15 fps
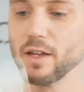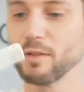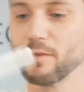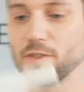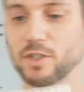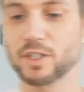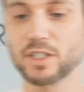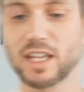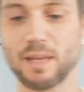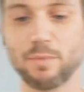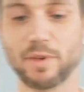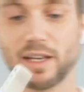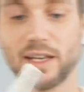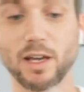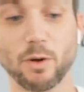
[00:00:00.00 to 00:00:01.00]
And just keep
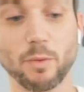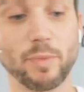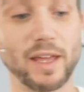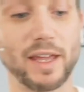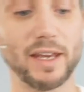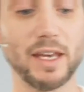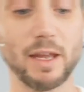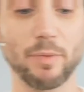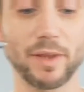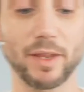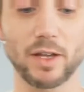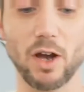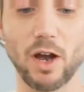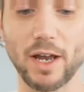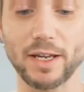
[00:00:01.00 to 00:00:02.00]
a little bit of nip of the
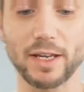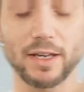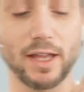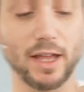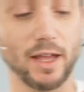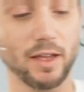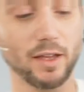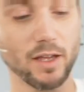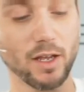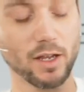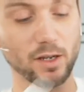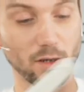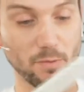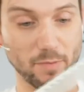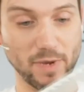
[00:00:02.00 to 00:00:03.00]
guide in there.
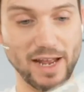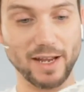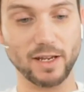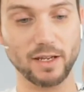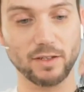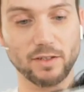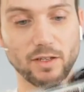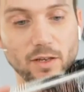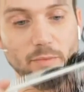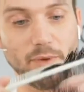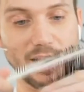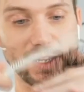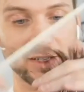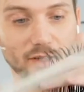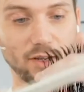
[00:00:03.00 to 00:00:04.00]
Come back to the
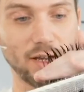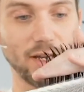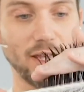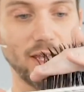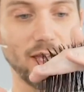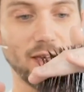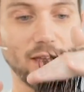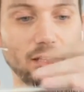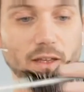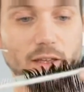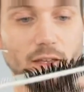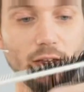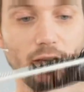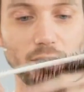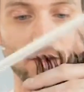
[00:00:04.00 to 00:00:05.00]
back side here.
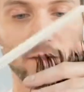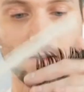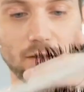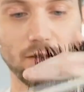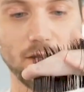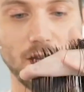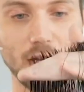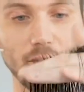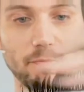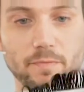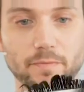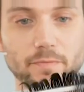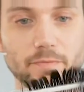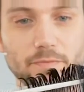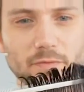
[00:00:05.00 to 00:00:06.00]
Yeah.
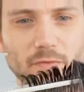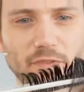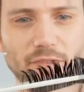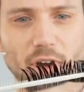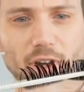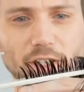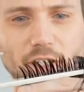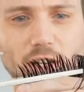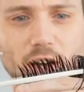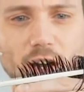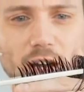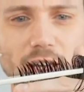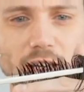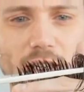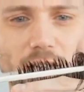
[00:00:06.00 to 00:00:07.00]
Find your
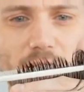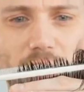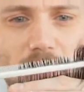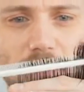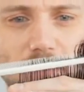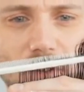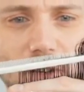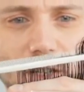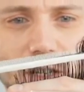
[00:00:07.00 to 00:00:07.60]
guide. Find your